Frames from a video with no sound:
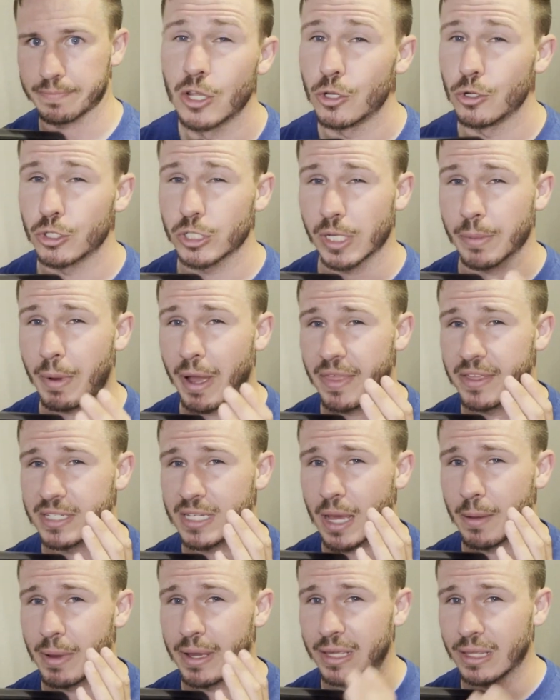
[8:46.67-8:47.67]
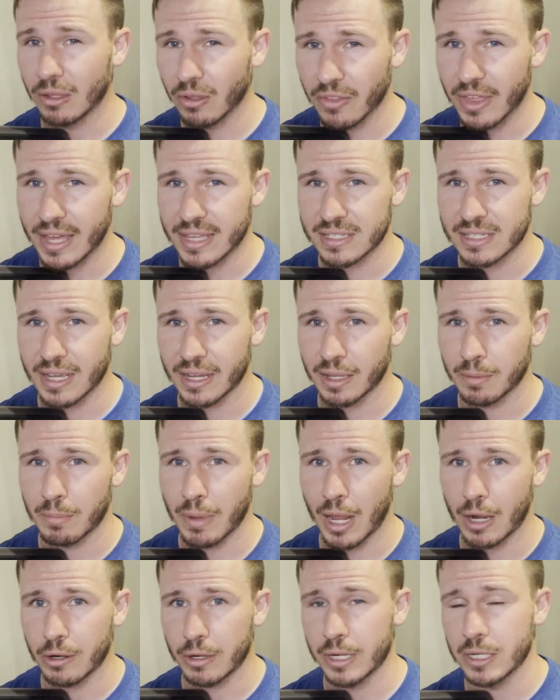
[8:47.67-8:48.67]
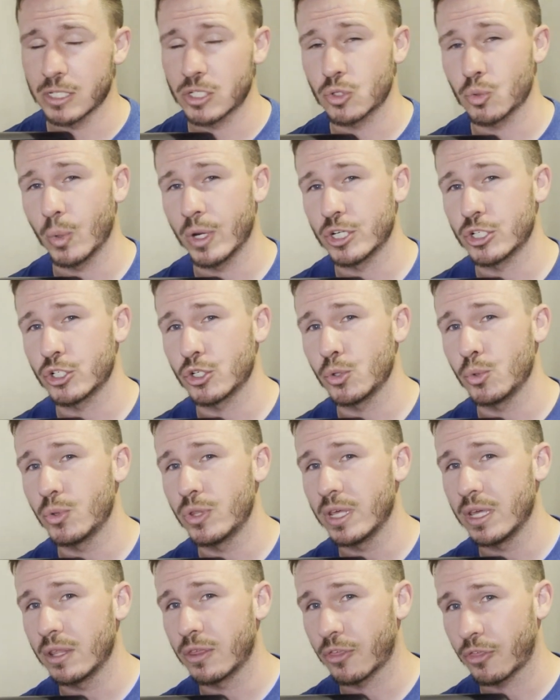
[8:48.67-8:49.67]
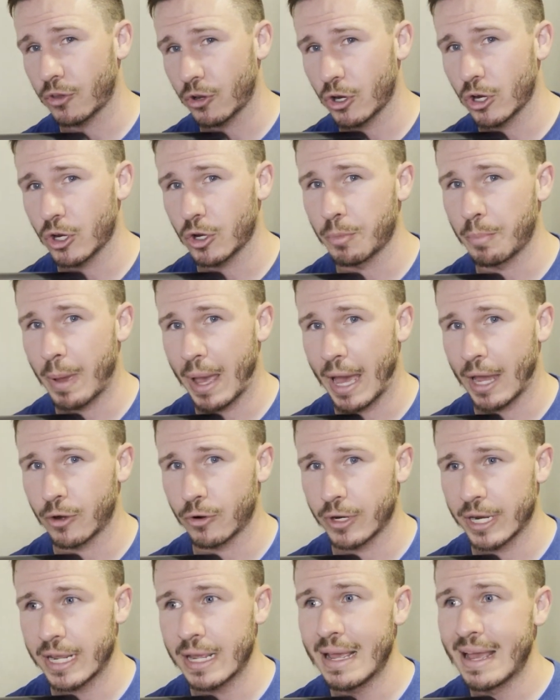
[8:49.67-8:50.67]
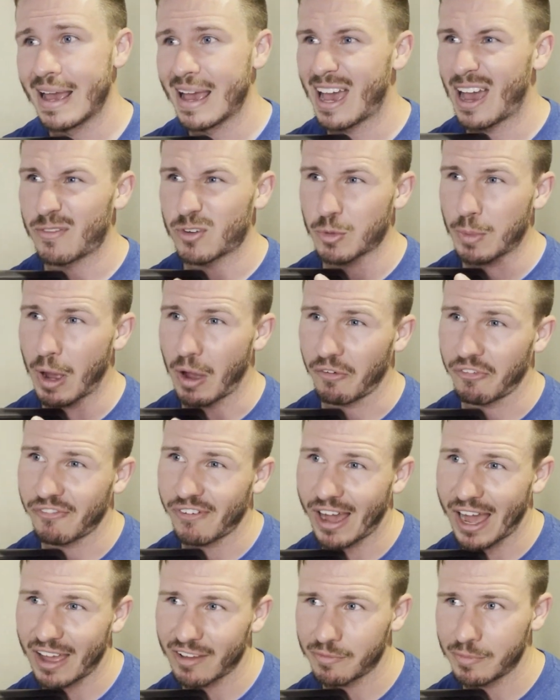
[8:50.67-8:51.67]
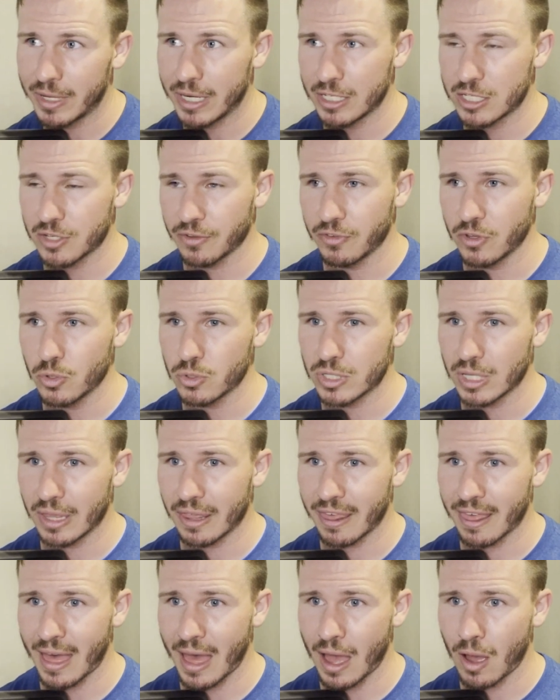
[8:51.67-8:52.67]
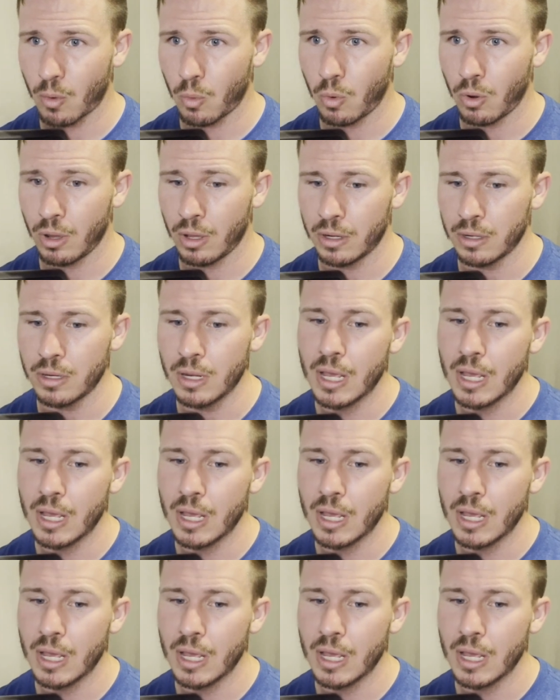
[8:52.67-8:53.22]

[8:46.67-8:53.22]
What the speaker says: Usually by the time I kill that second battery and switch to the third battery, after about 5 minutes of using that one,